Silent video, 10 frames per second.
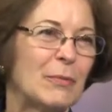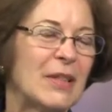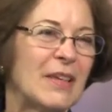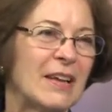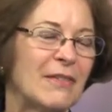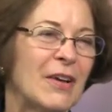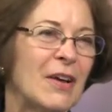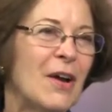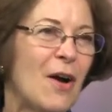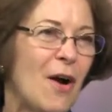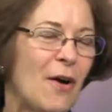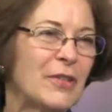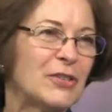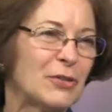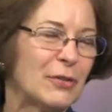When we think of all
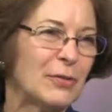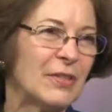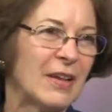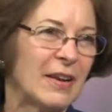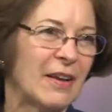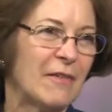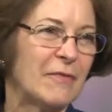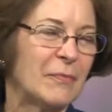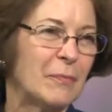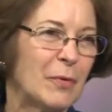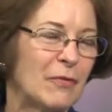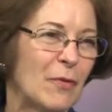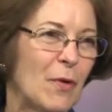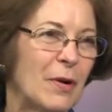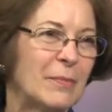the children that have
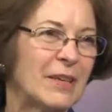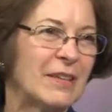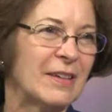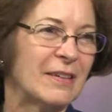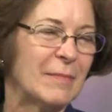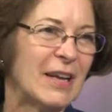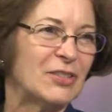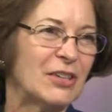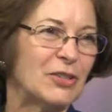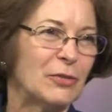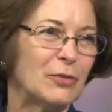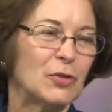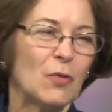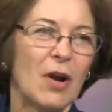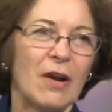performed in the Magi
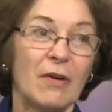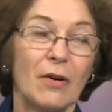Children's Choir.